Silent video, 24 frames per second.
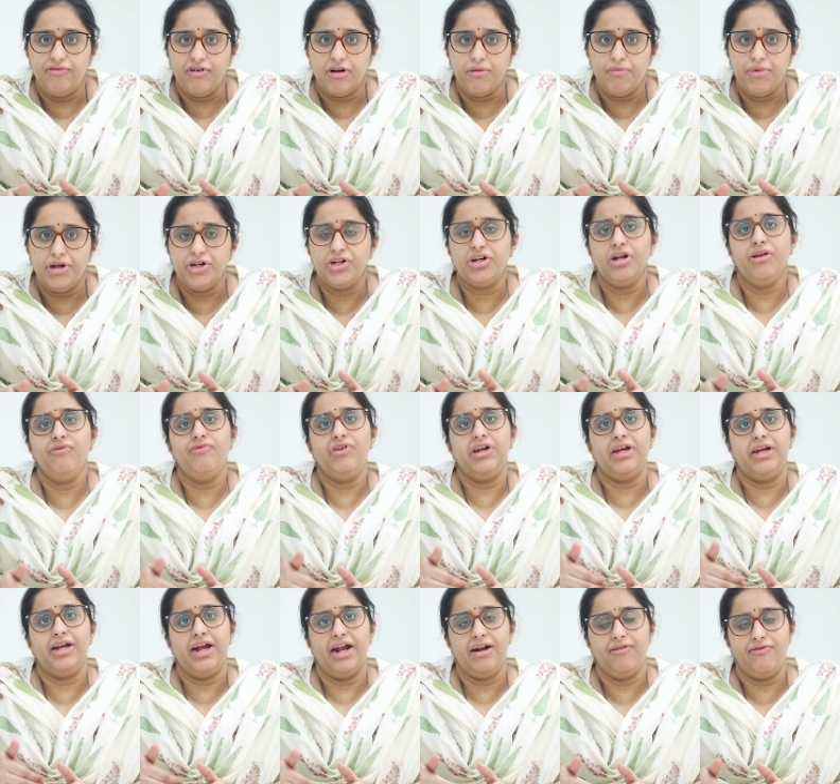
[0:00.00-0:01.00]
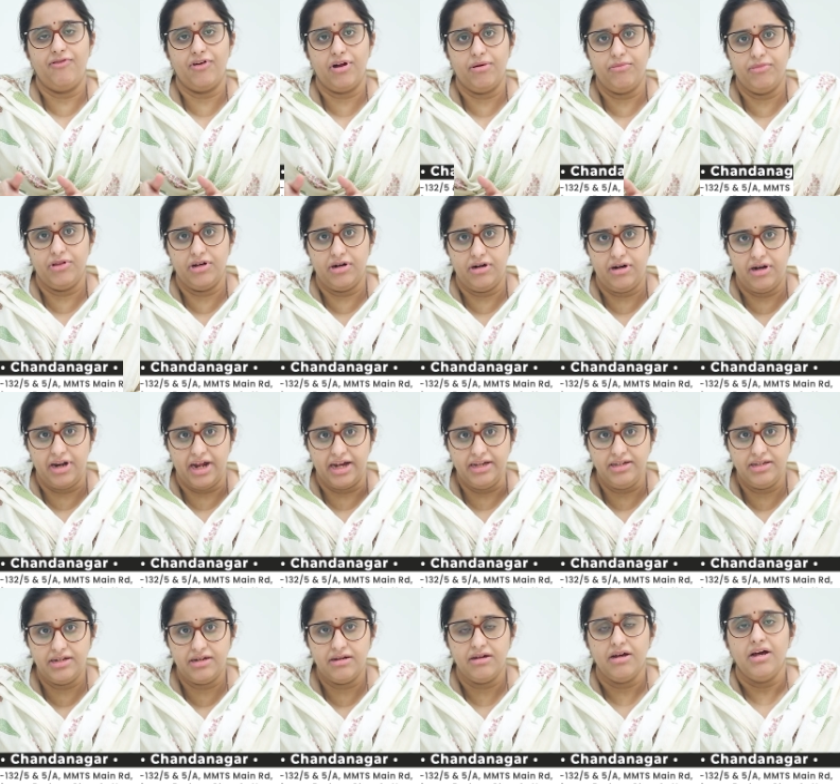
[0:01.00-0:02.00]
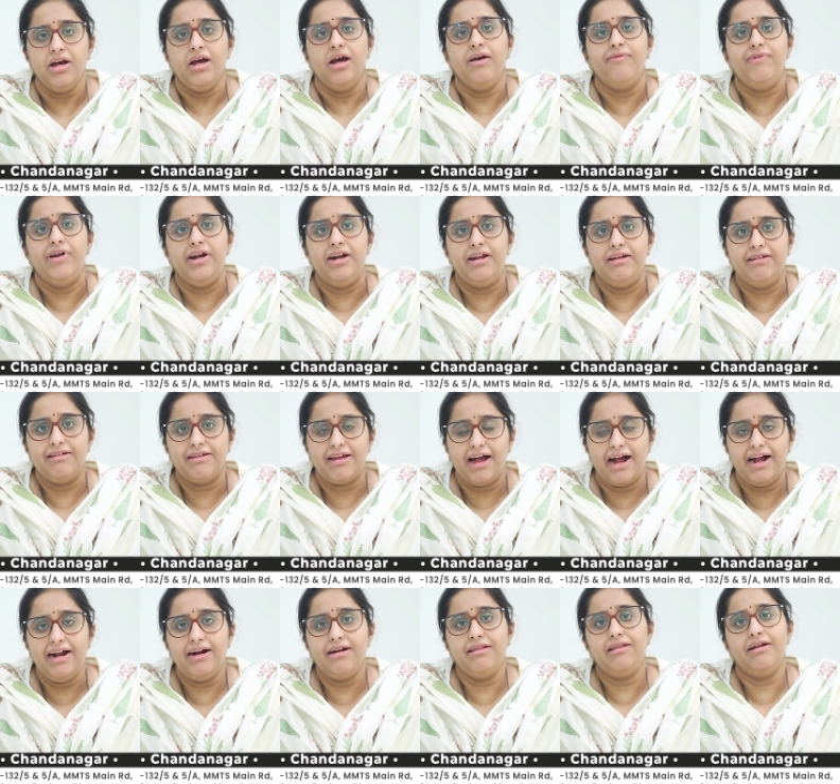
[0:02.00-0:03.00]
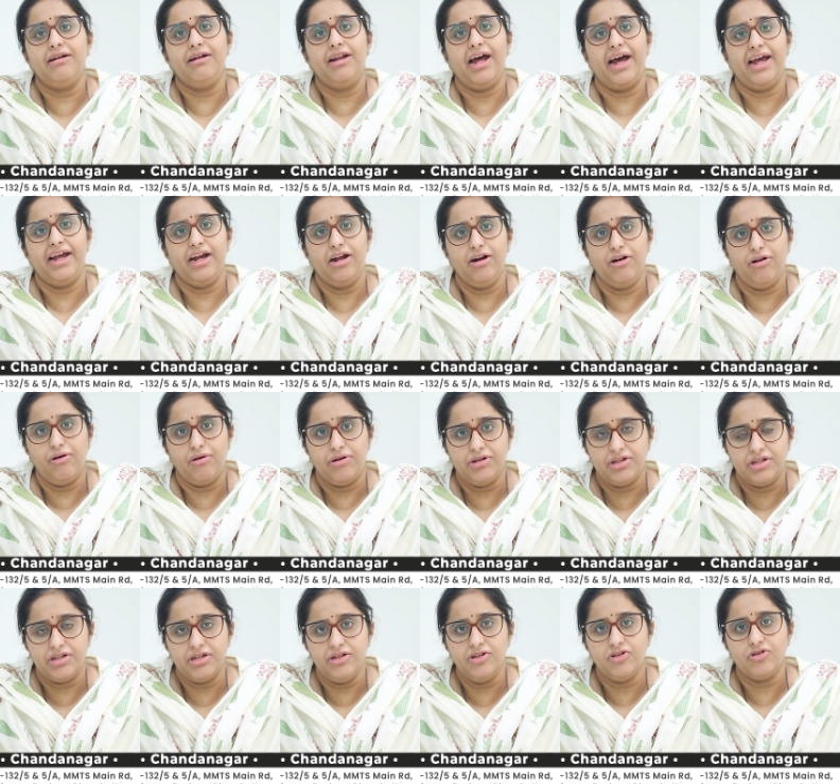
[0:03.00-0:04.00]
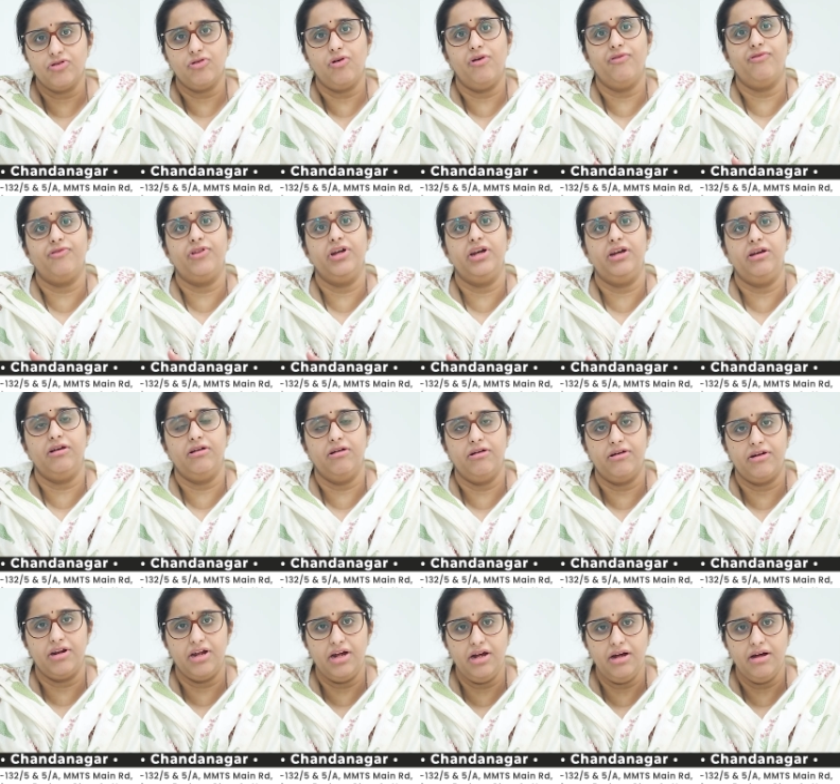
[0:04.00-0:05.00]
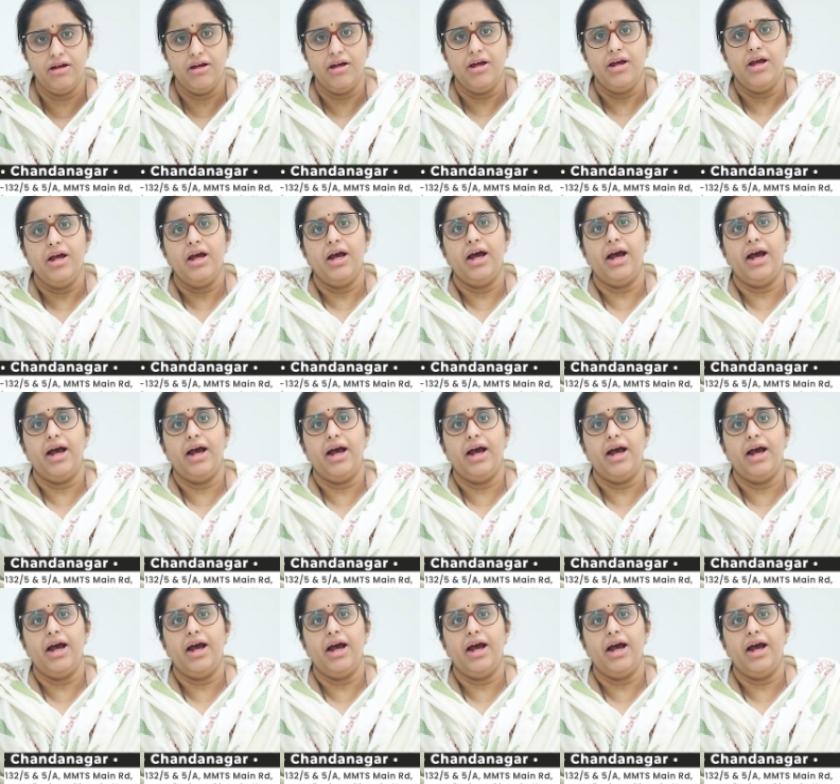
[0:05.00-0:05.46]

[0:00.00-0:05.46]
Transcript: information we get from the test, we decide the diagnosis of the hearing,